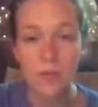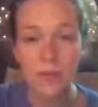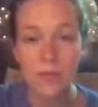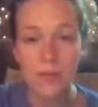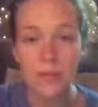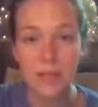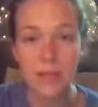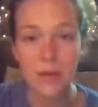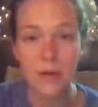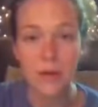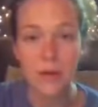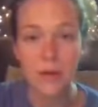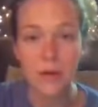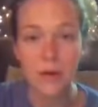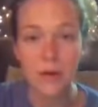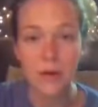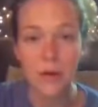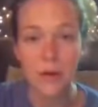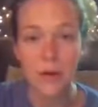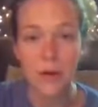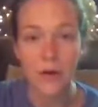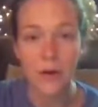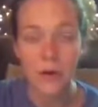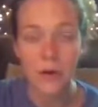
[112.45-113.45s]
put
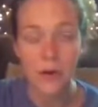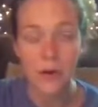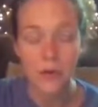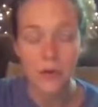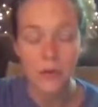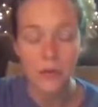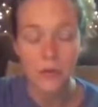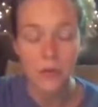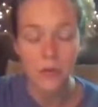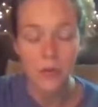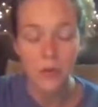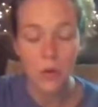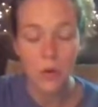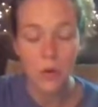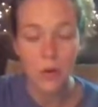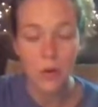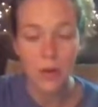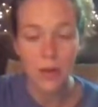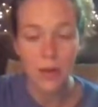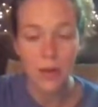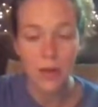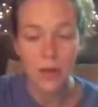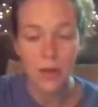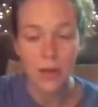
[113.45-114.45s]
together so
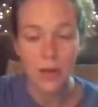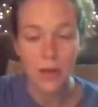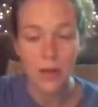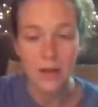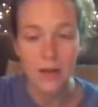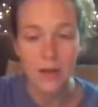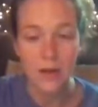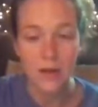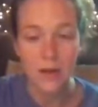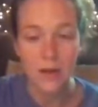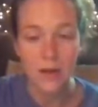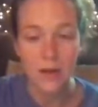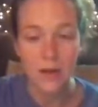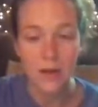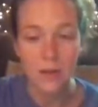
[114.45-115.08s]
we can